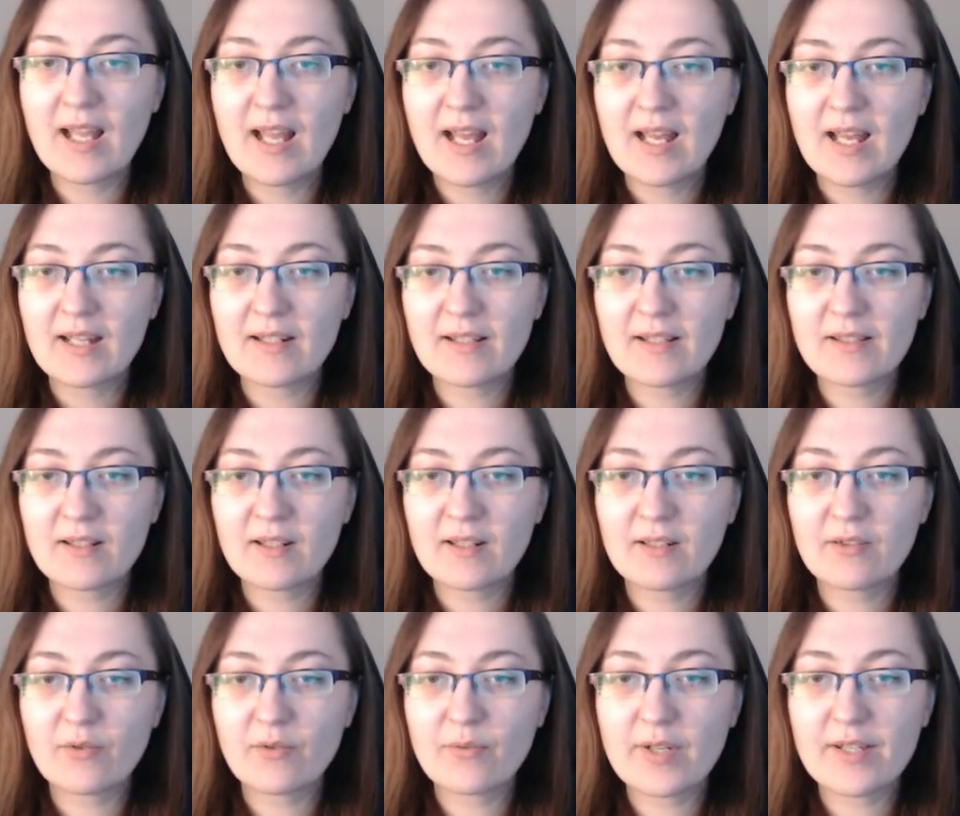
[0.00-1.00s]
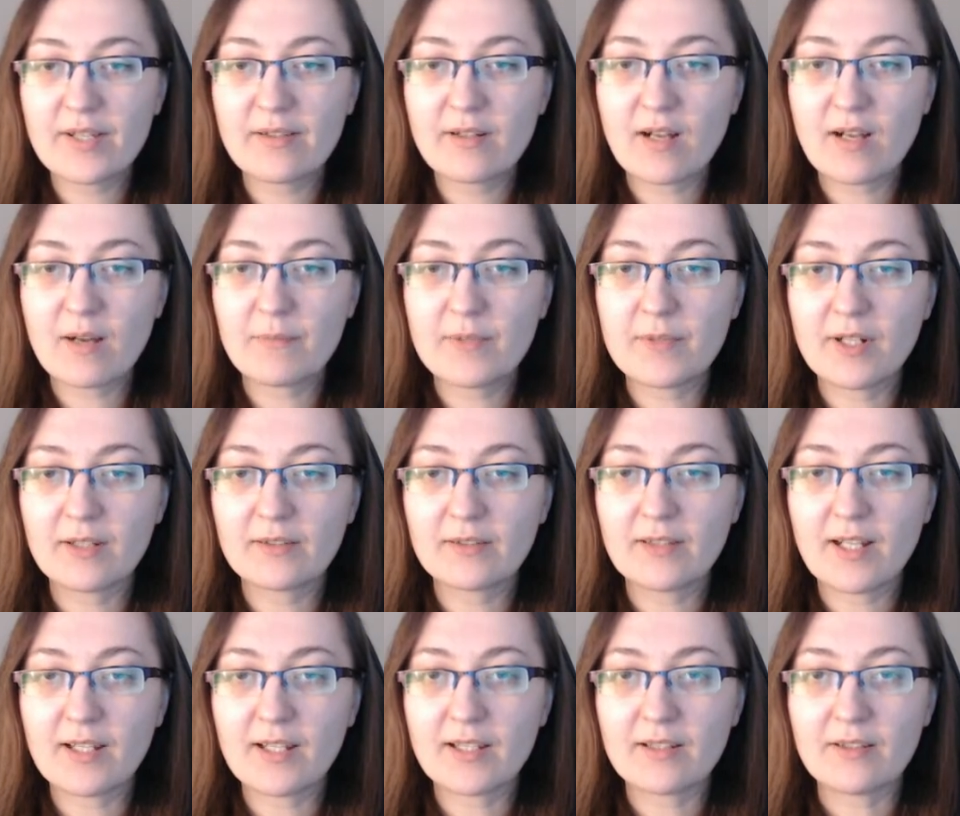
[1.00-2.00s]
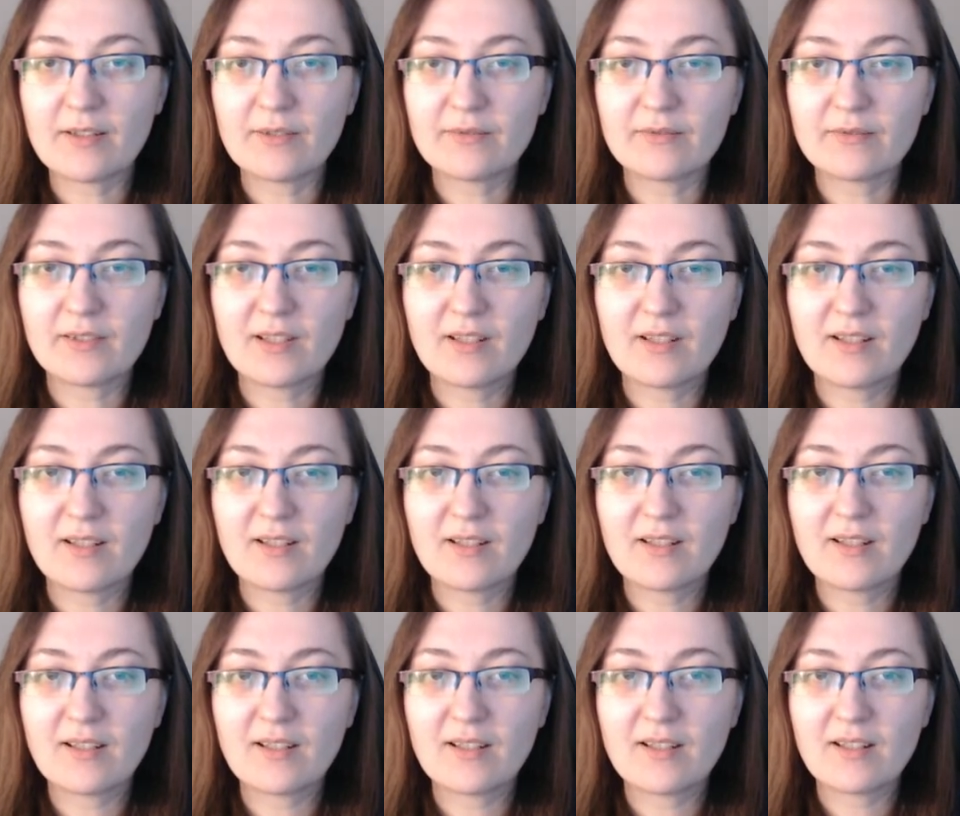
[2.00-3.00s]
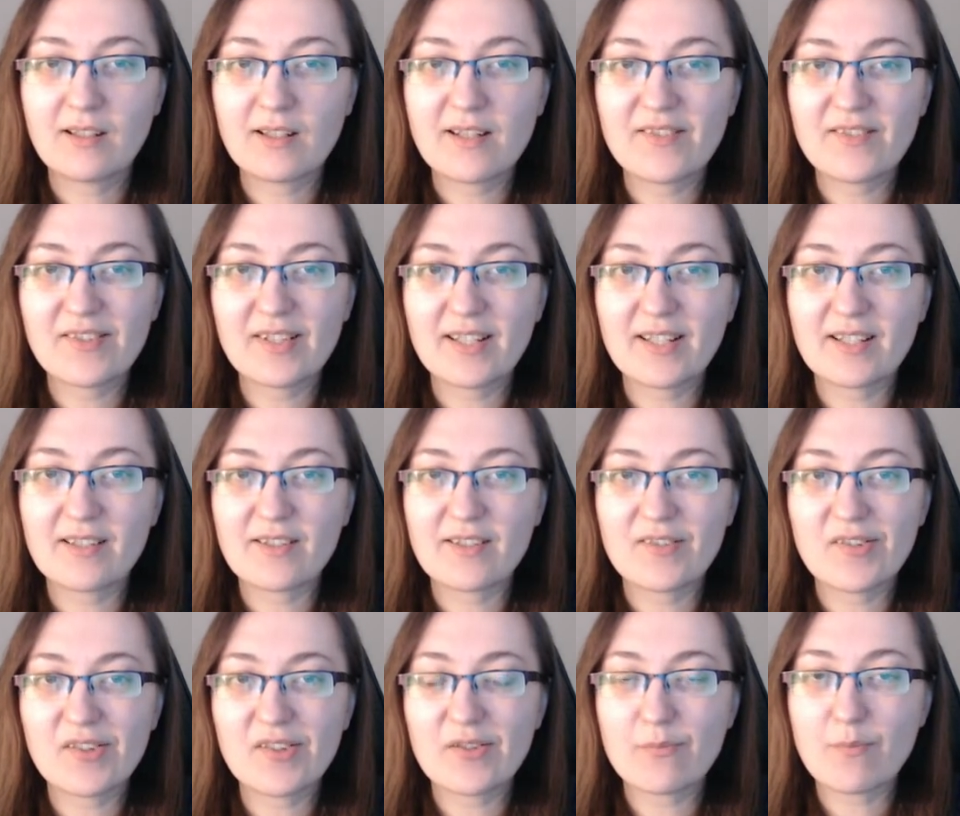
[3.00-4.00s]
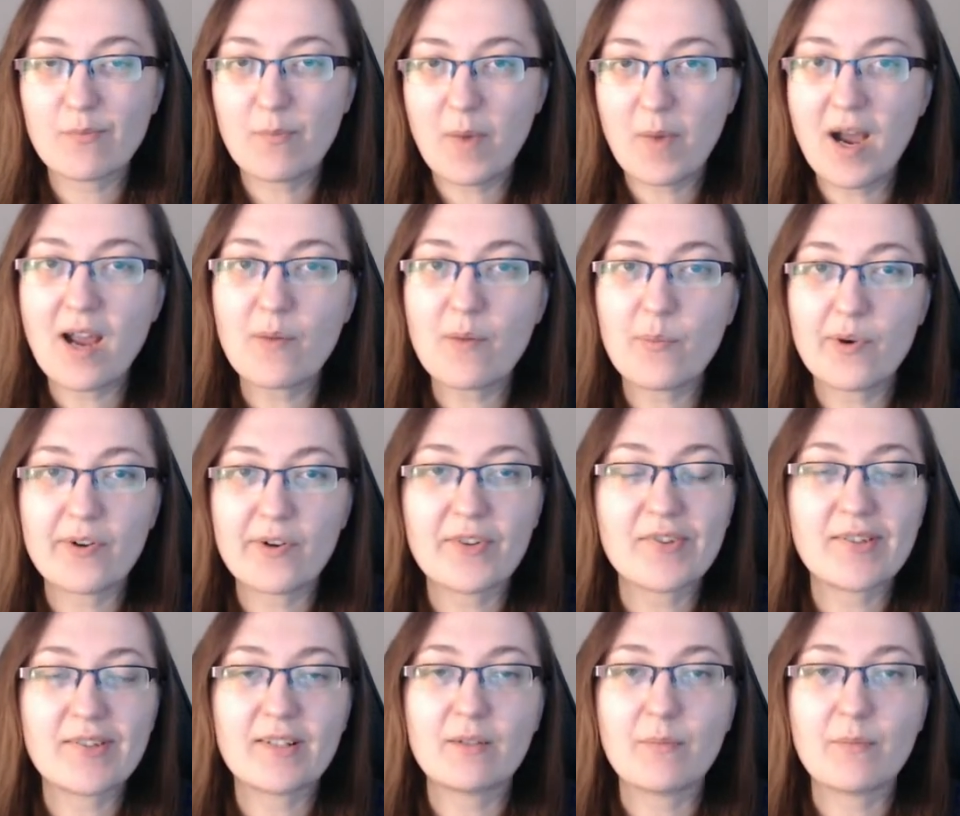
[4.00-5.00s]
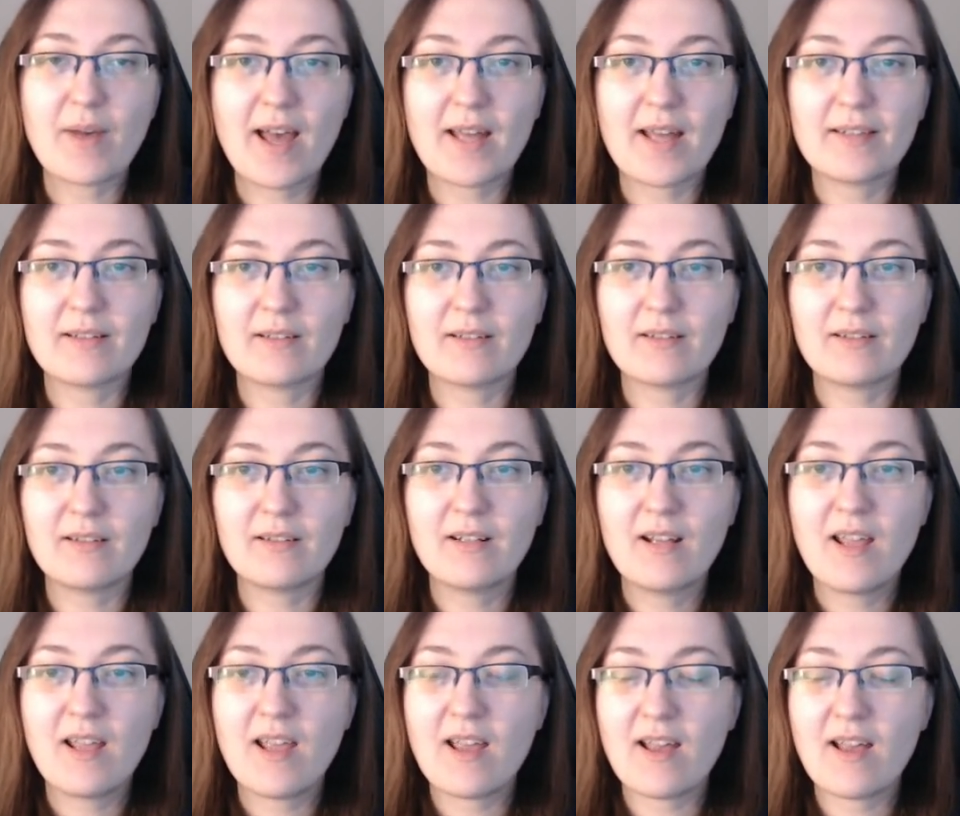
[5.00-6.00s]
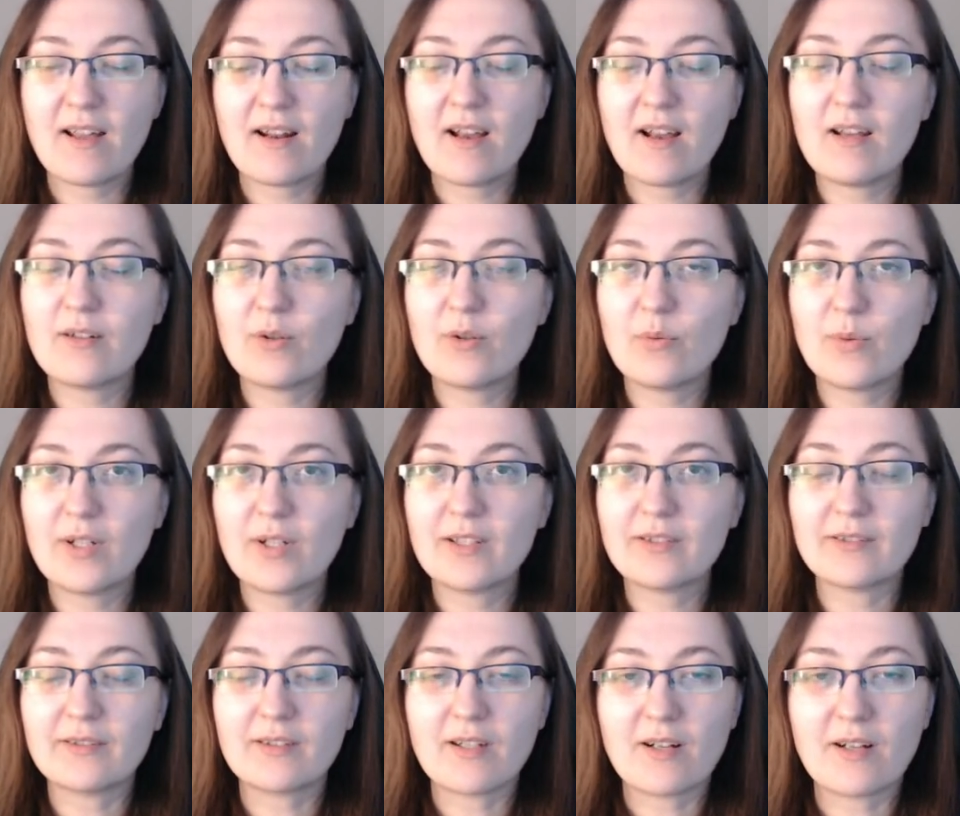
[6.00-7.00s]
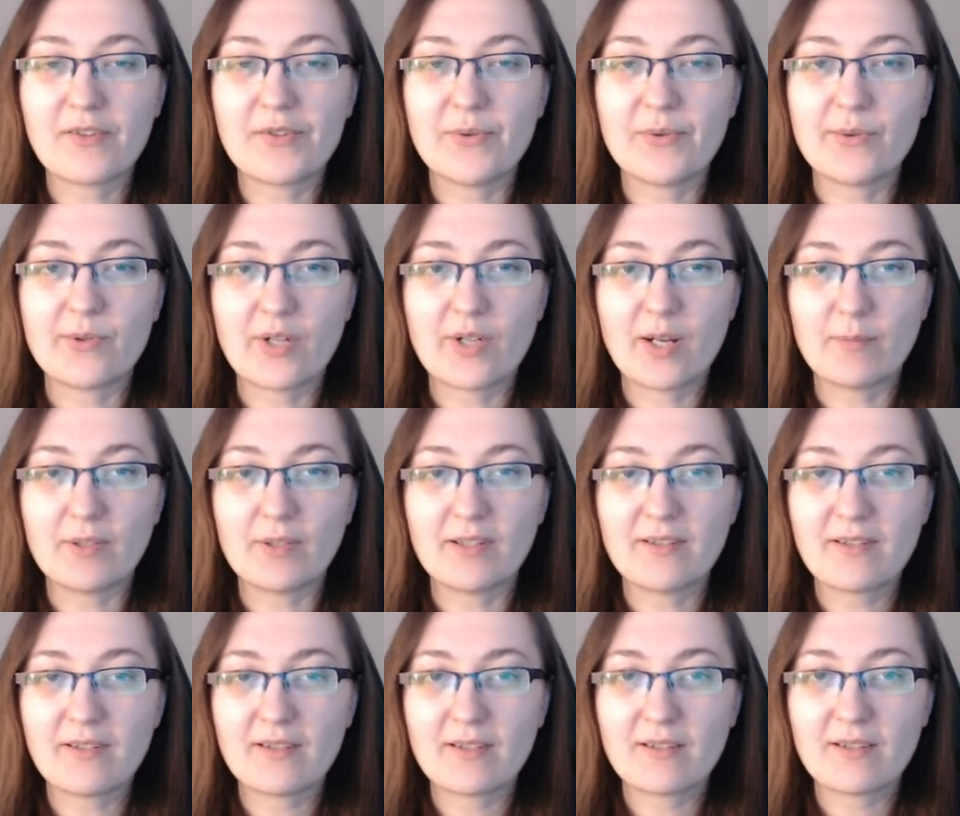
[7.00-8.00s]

That's another reason I'm not taking you. He's like, this is my personal matter, and I don't want to cause you troubles.